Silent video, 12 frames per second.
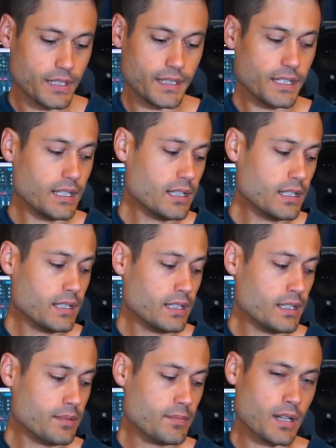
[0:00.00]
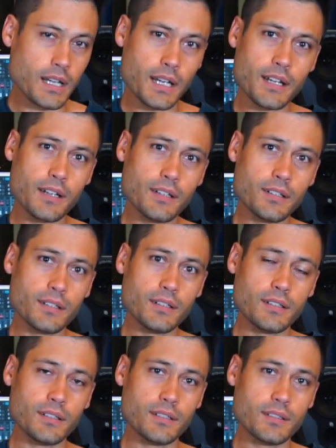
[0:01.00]
D, E
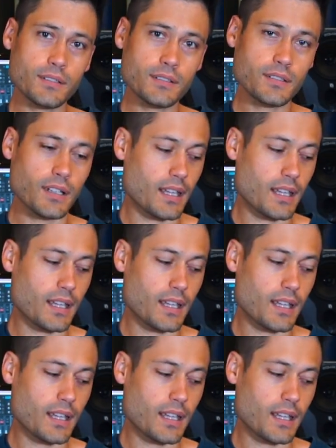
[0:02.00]
minor.